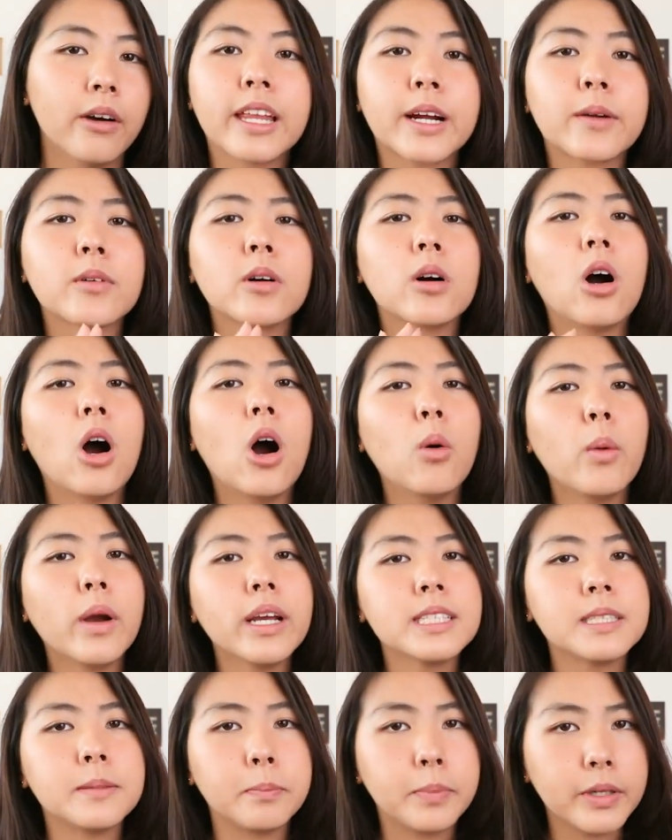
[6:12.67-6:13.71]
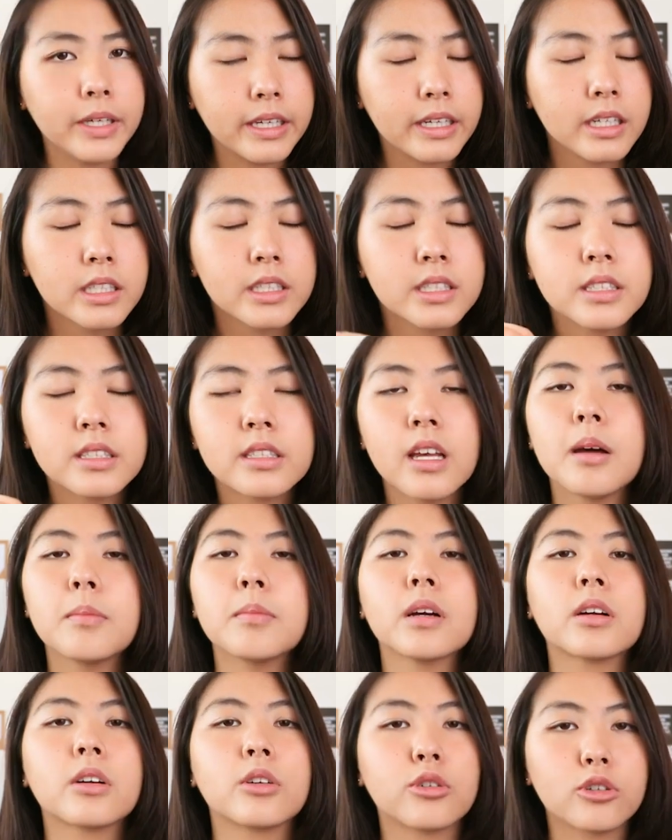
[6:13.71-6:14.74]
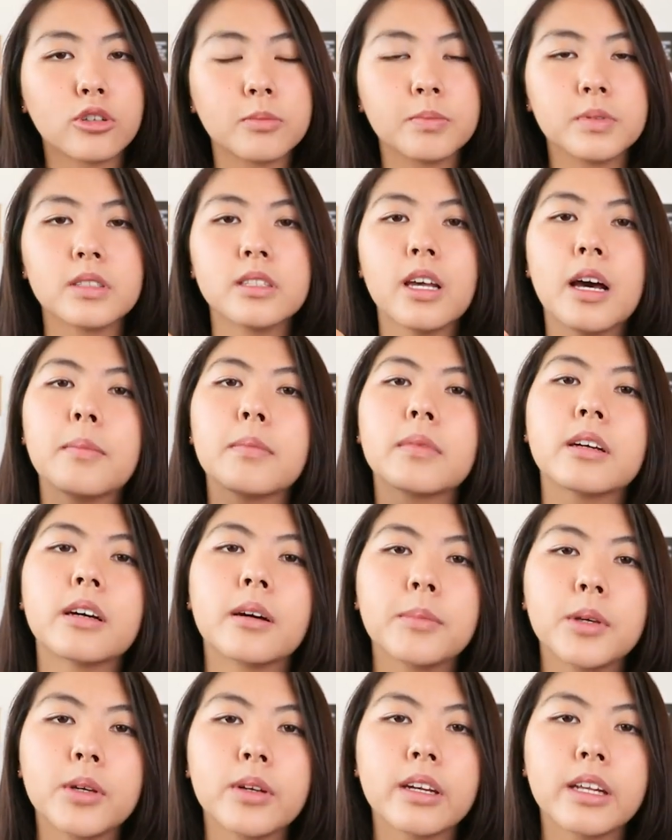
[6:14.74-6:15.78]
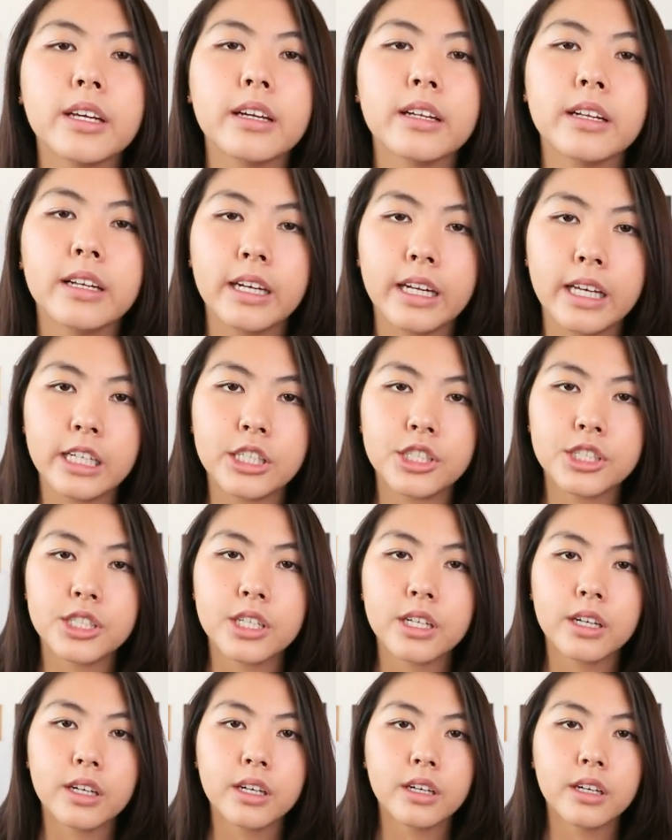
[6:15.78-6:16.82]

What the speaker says: There will always be some group, some community niche,